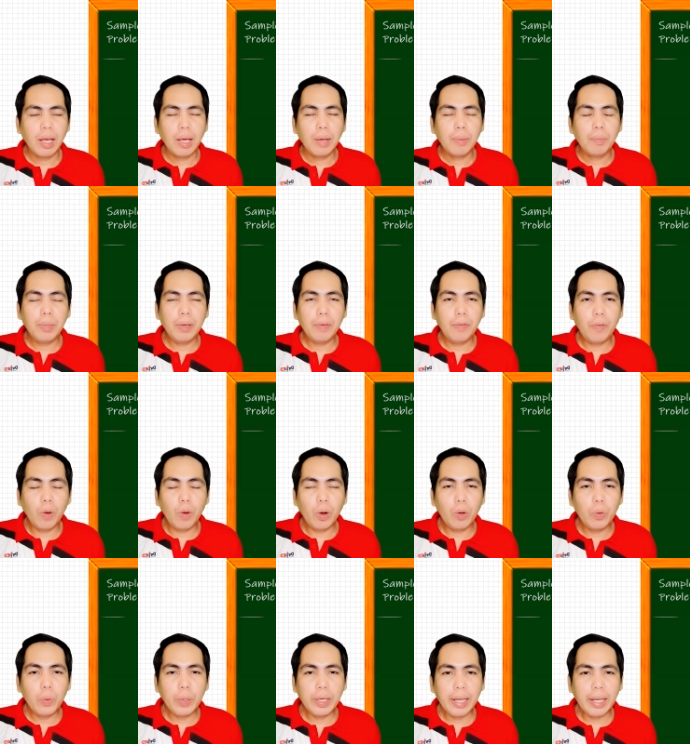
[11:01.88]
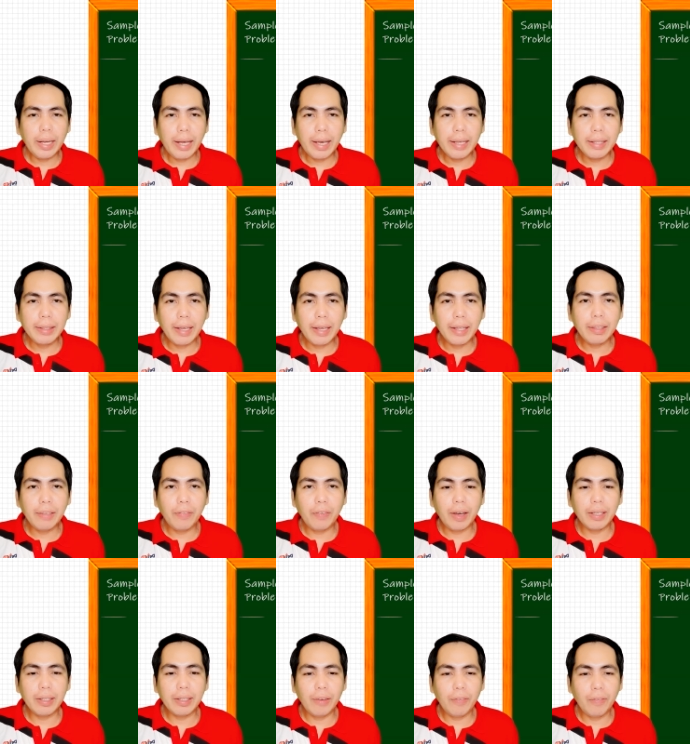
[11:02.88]
Before we can
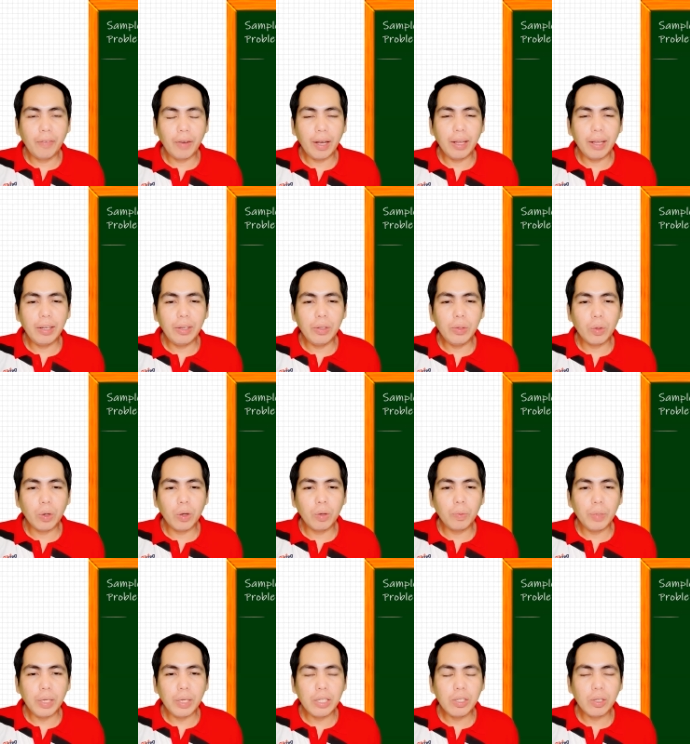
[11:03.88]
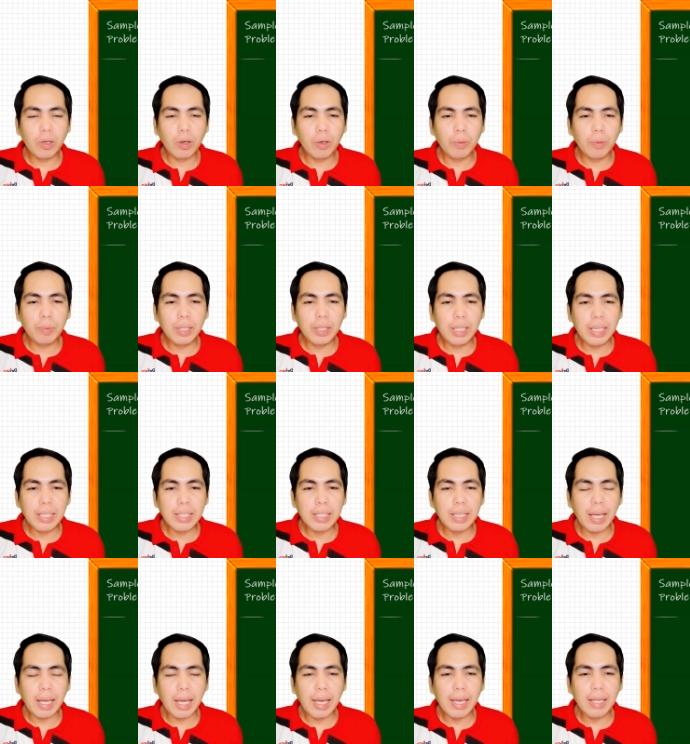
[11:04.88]
identify the value of each of these
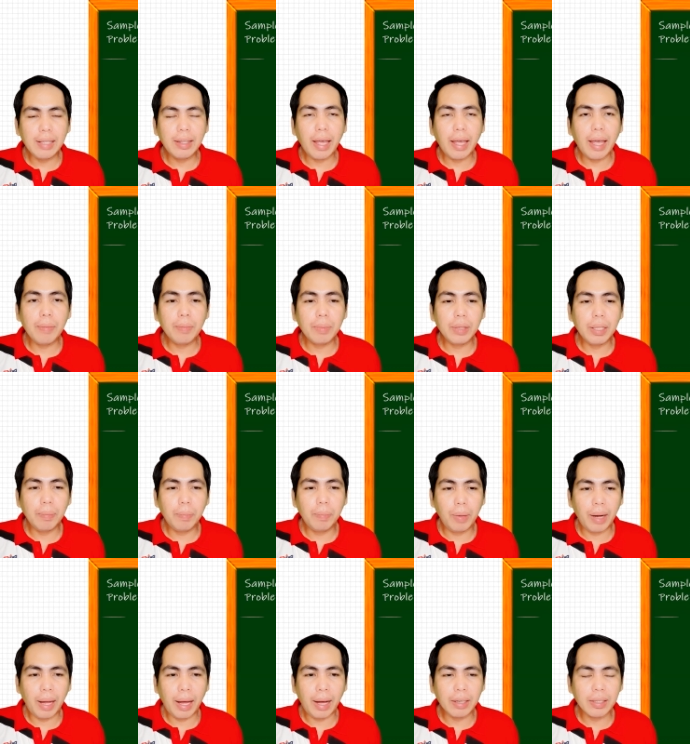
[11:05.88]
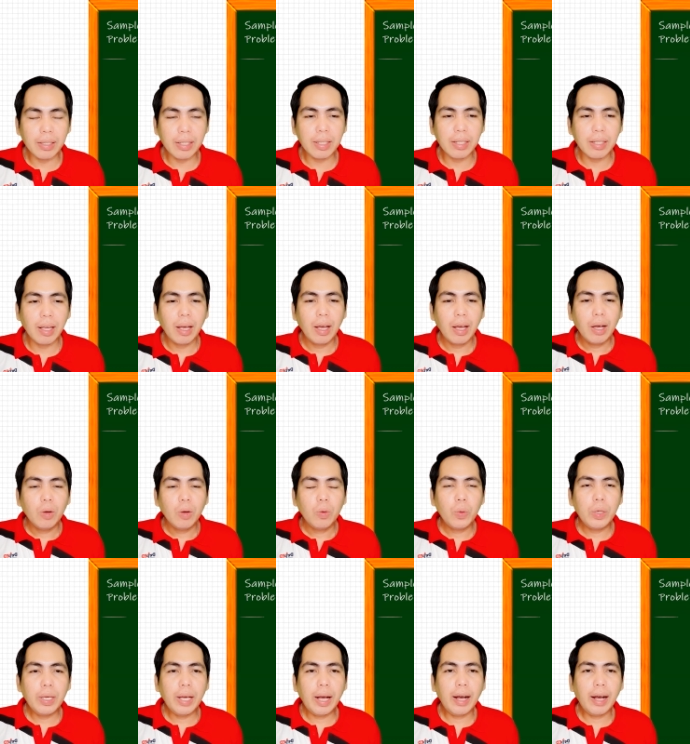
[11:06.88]
8 empty blocks,
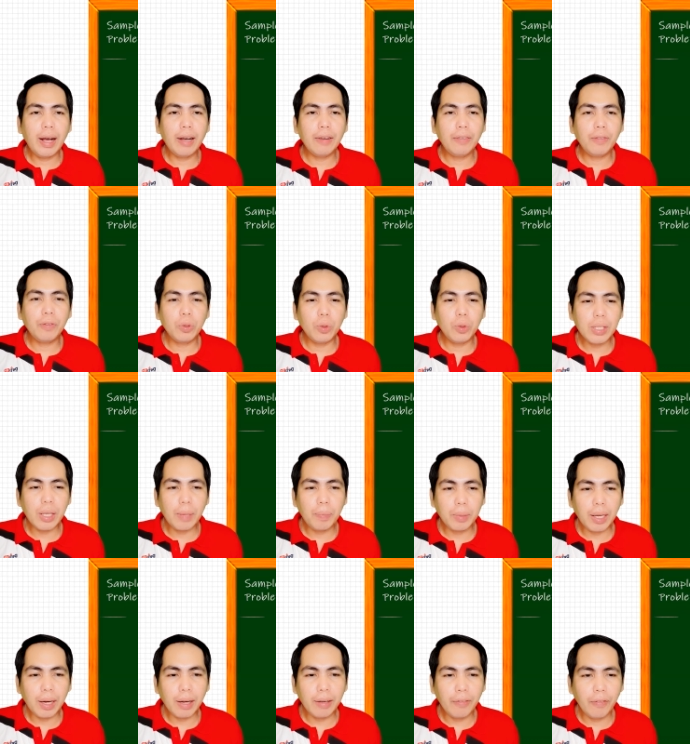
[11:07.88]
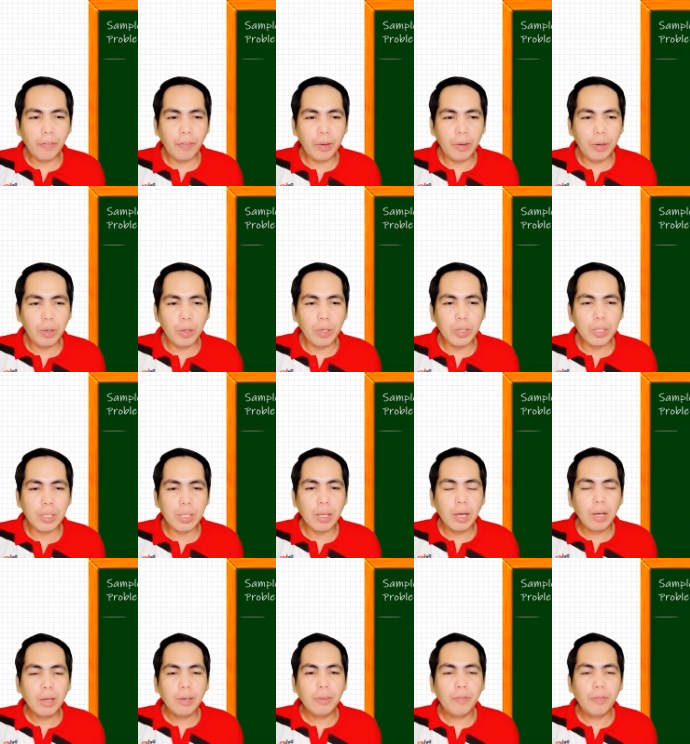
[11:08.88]
we have to subtract first
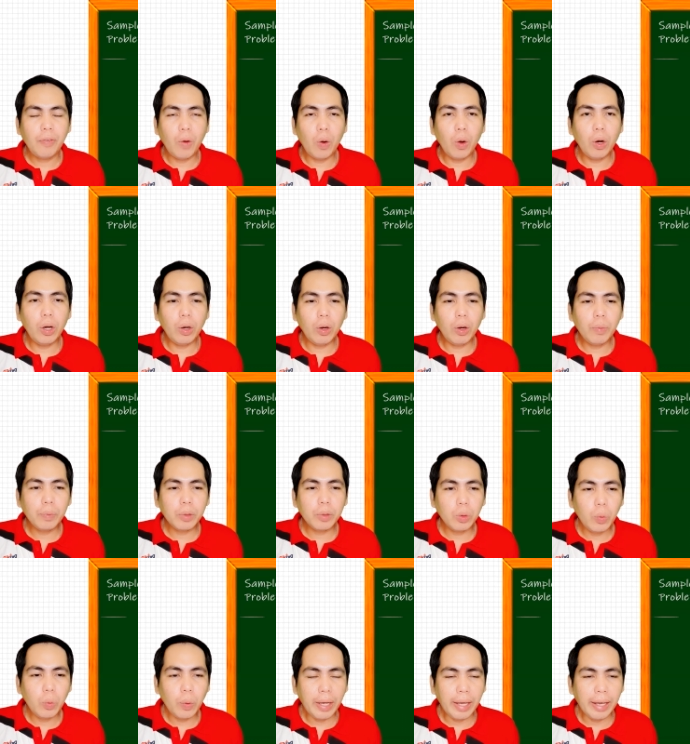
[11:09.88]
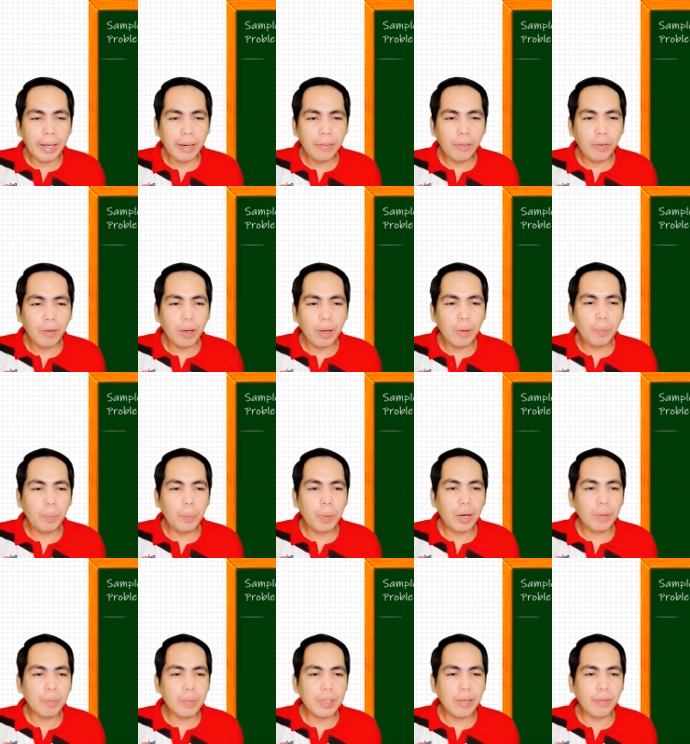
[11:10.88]
4 of 12
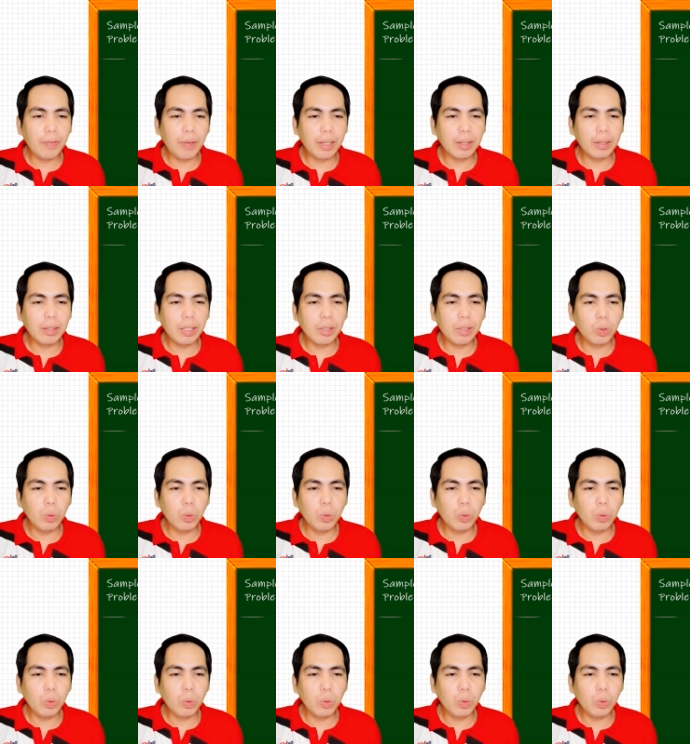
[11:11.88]
from 72.